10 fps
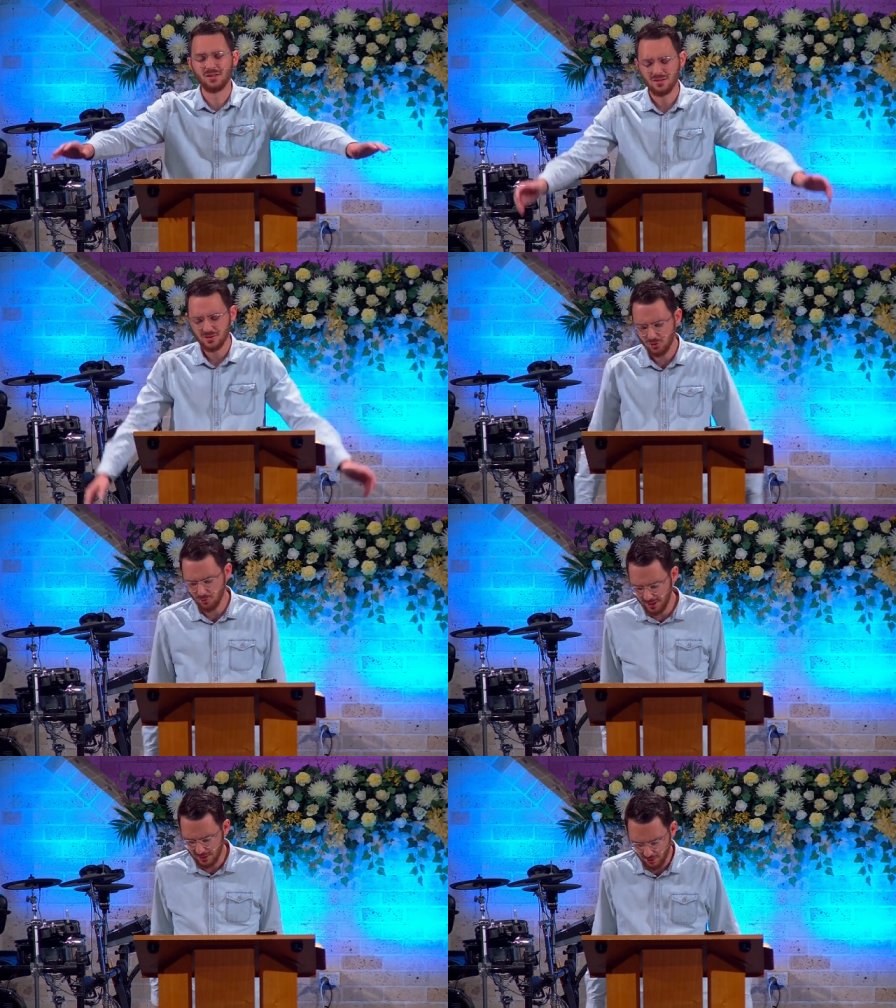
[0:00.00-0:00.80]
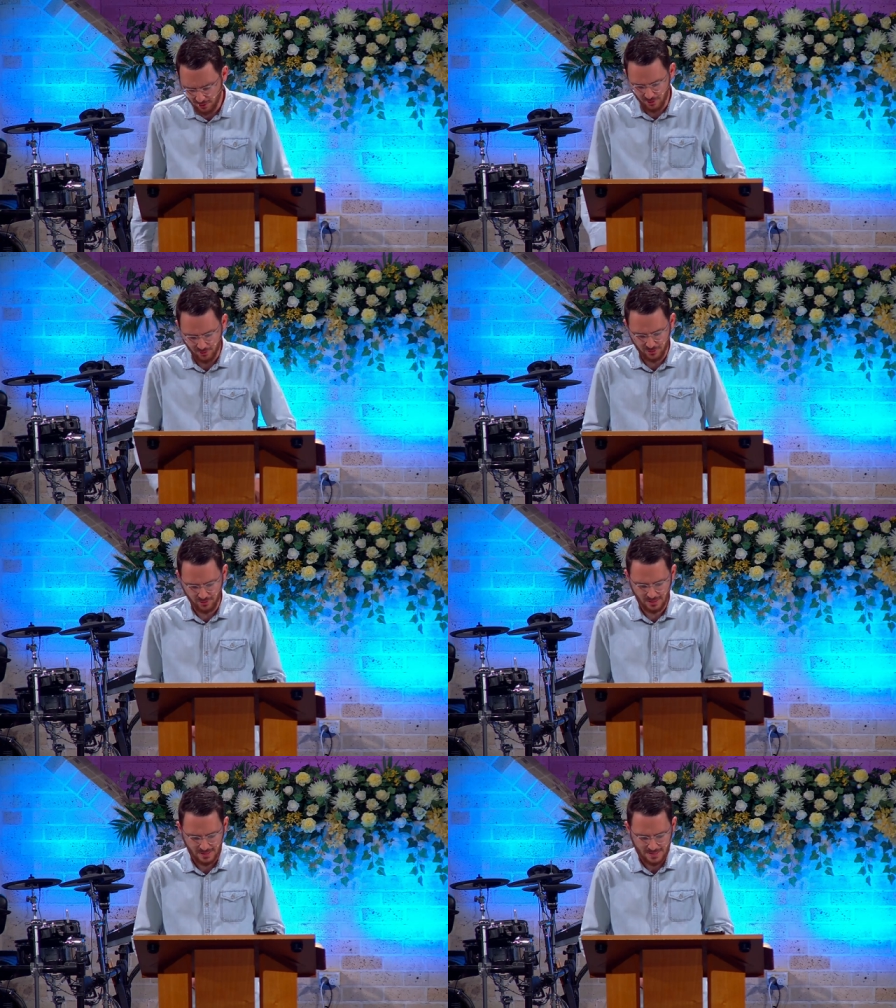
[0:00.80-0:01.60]
this great
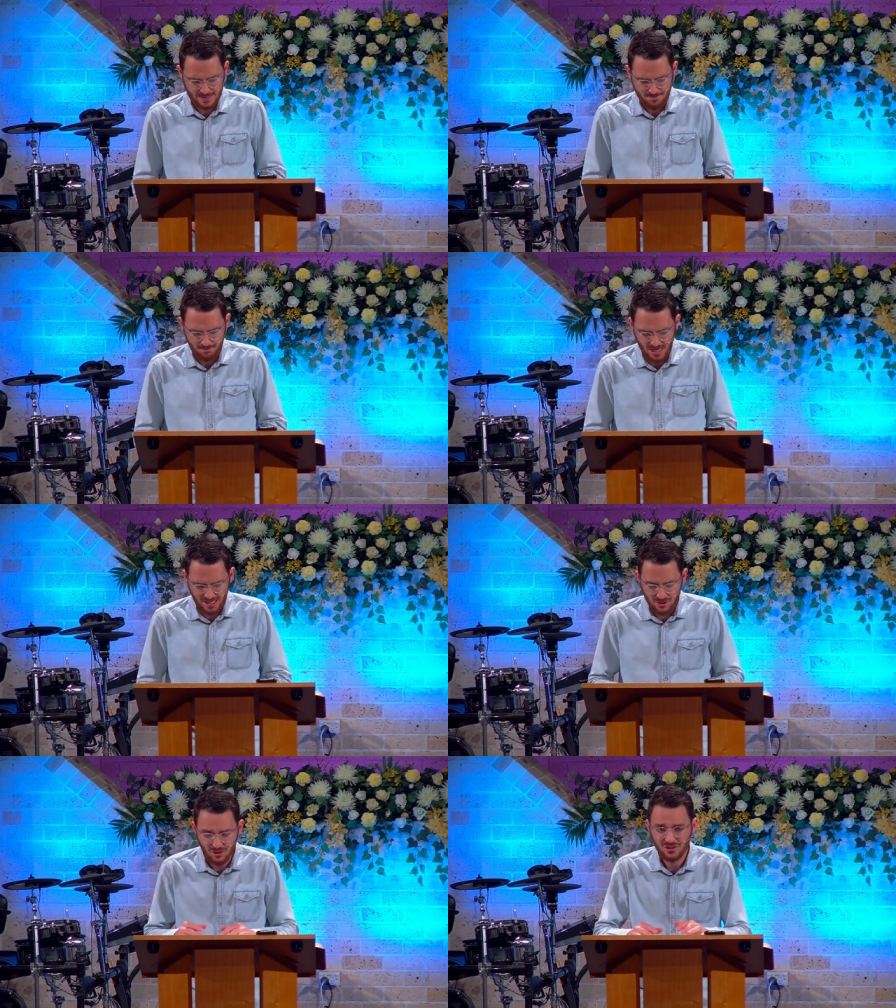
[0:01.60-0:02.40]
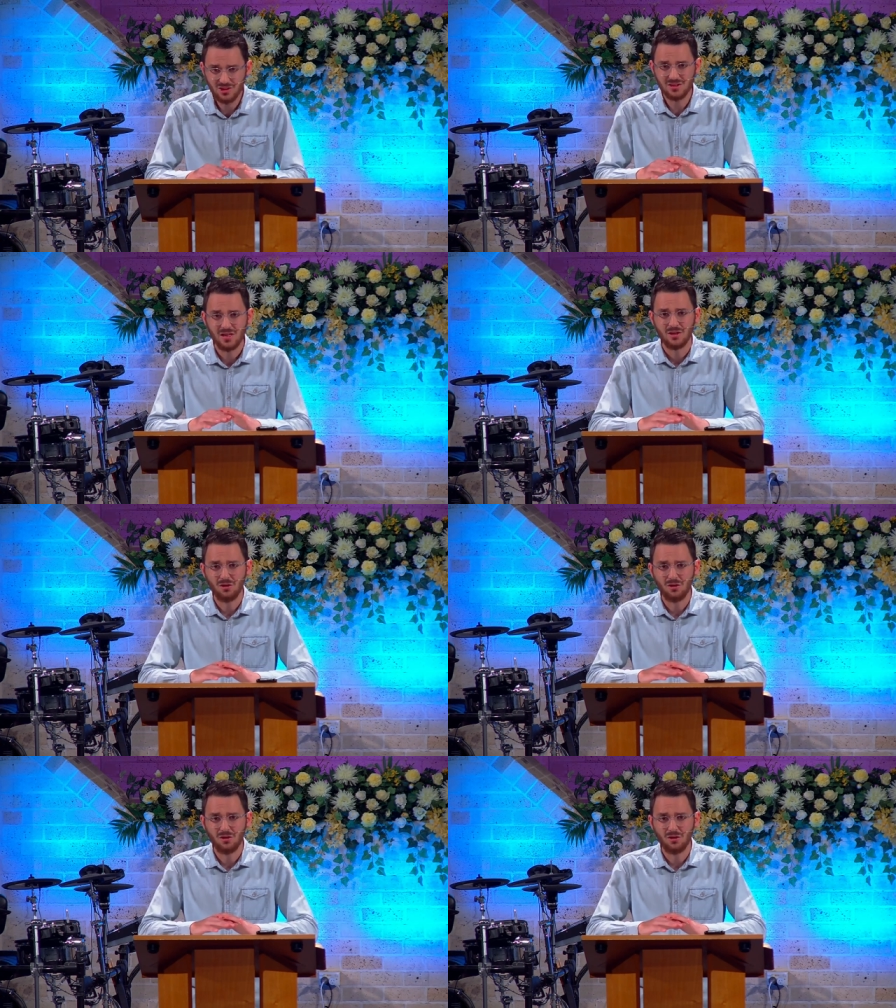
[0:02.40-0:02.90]
earth and not just